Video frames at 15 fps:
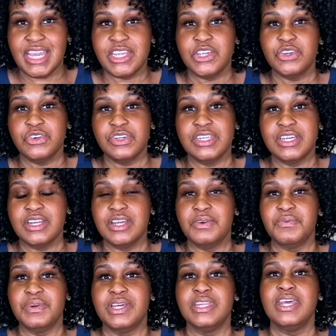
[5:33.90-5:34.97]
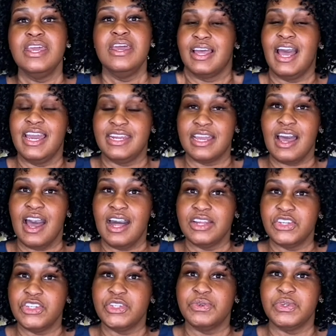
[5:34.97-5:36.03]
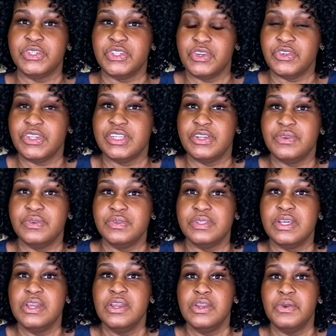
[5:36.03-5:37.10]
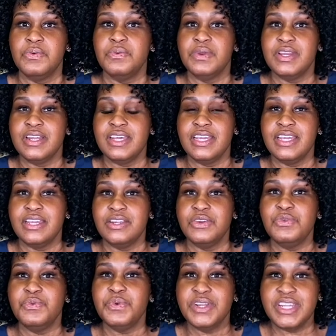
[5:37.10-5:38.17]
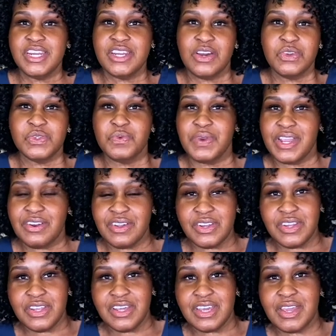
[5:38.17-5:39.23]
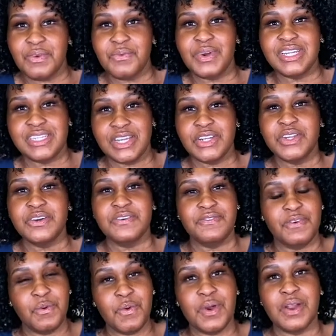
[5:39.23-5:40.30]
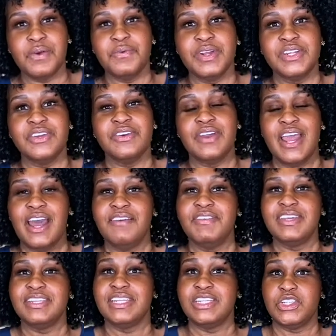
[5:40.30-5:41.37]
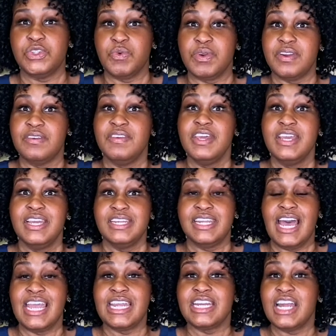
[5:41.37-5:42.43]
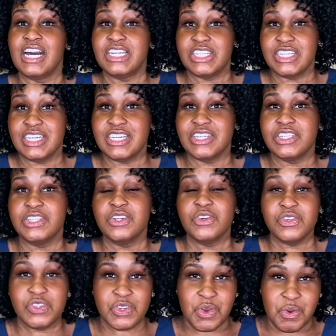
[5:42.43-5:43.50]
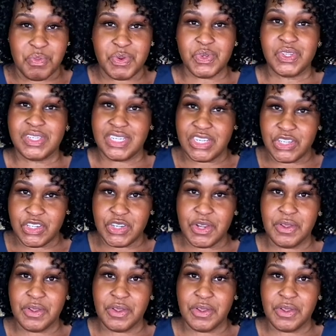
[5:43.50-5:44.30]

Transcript: you're dealing with a gynecologist or a surgeon who's really who really knows where to look and what to look for when you're having this sort of diagnostic surgical procedure.